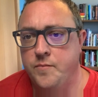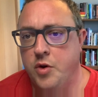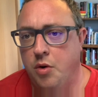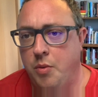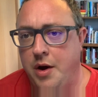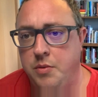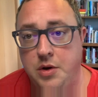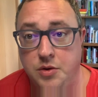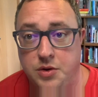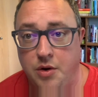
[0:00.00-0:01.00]
or why do we
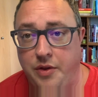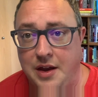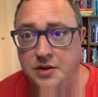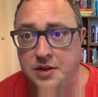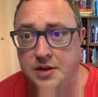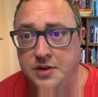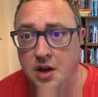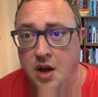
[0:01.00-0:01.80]
do certain things as